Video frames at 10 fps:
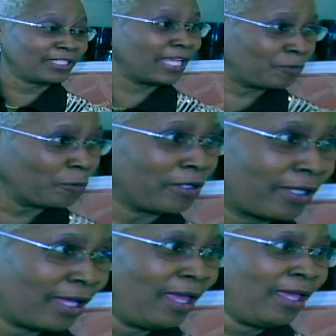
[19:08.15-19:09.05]
Network,
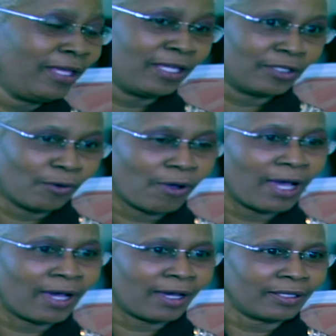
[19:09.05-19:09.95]
you know,
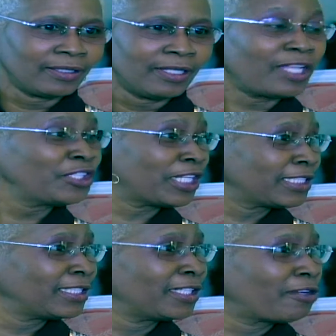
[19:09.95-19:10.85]
not
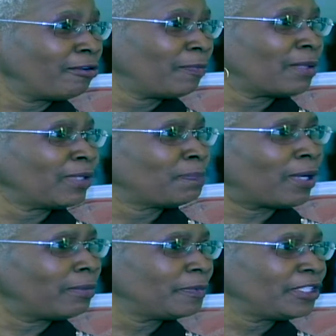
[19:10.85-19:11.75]
just in the Caribbean, but
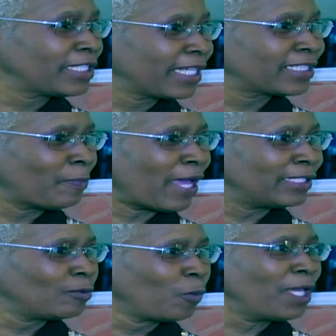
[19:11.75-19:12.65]
probably just
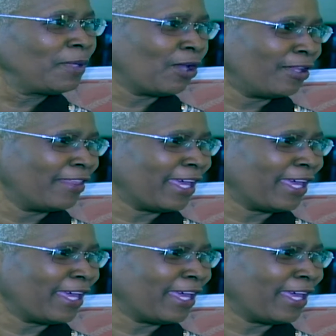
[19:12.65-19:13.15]
expanding way beyond